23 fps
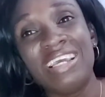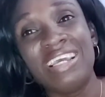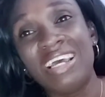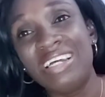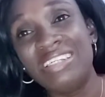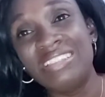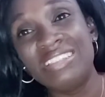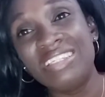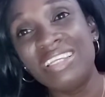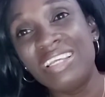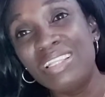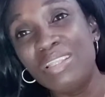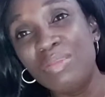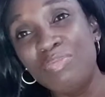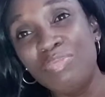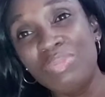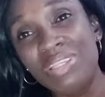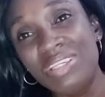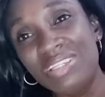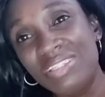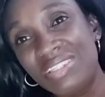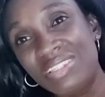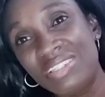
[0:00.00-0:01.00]
and tell him,
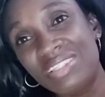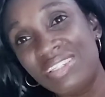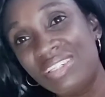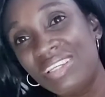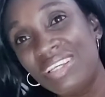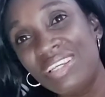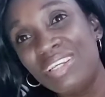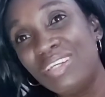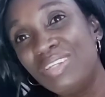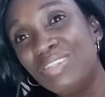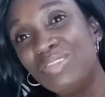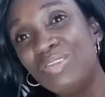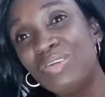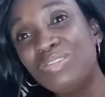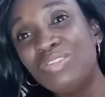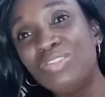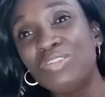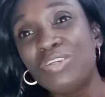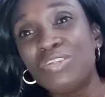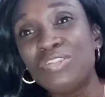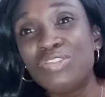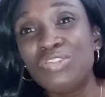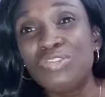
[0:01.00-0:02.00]
please, don't
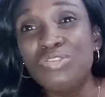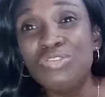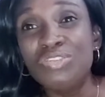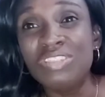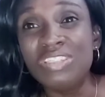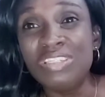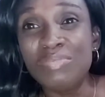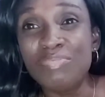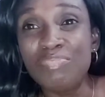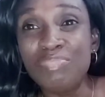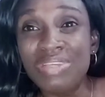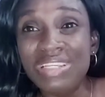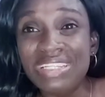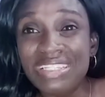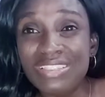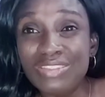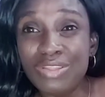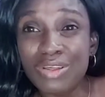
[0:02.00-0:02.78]
just use pity